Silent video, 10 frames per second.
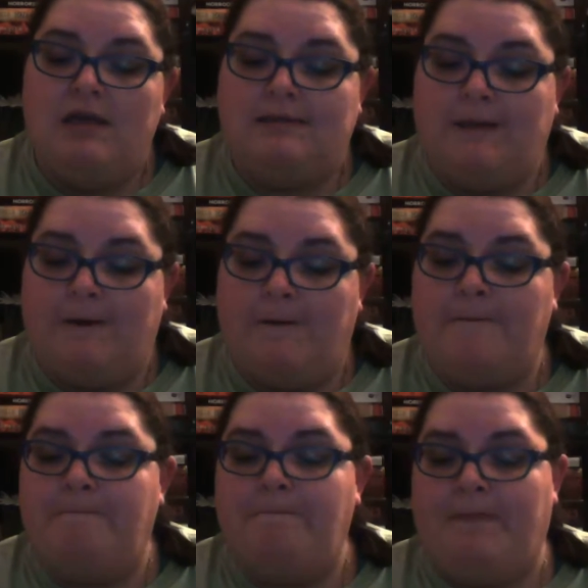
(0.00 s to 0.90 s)

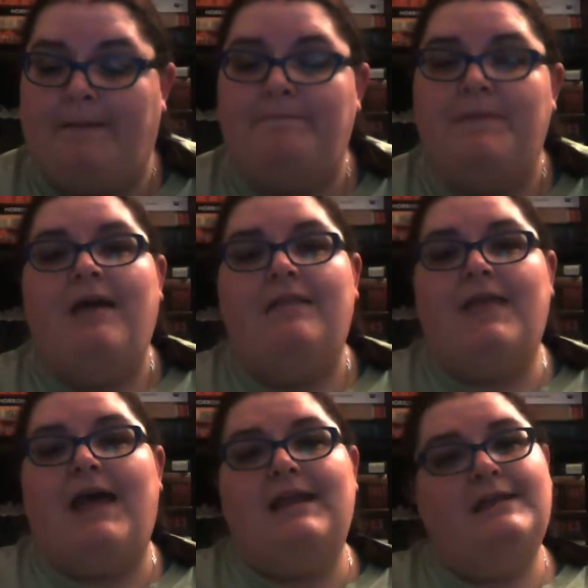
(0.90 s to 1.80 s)
So, yeah,
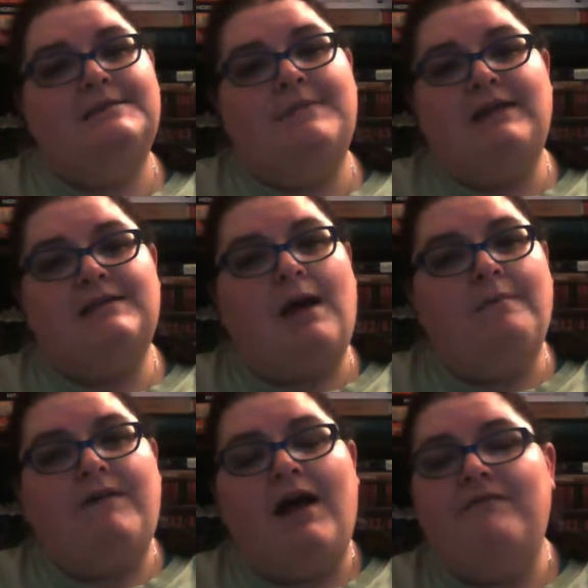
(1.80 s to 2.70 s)
that is my
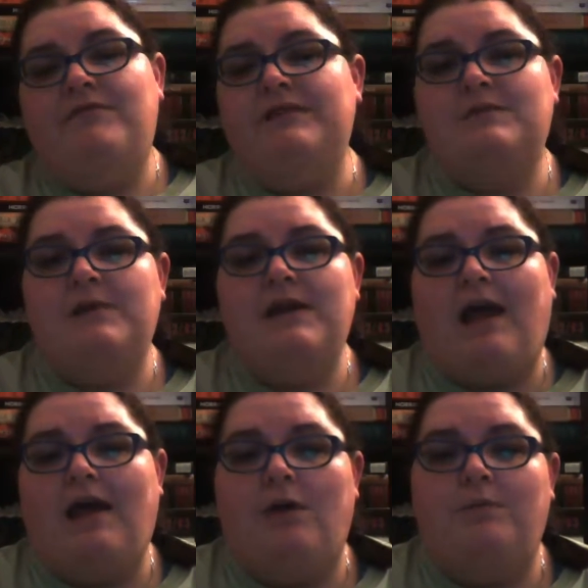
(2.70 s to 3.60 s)
top five for this week.
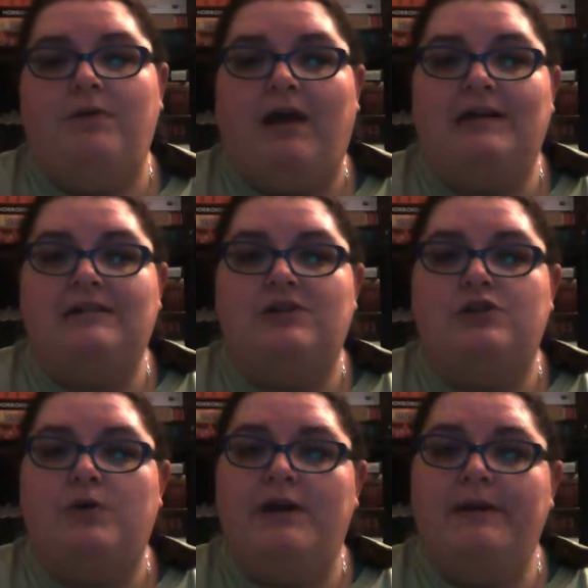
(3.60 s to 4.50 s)
I hope you guys
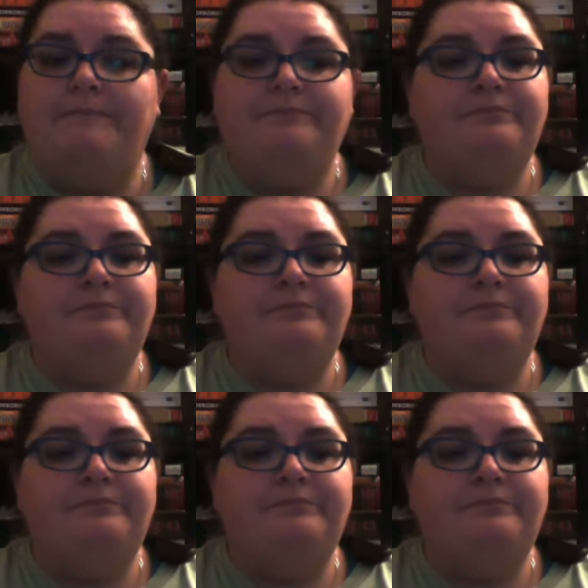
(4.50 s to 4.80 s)
enjoyed it.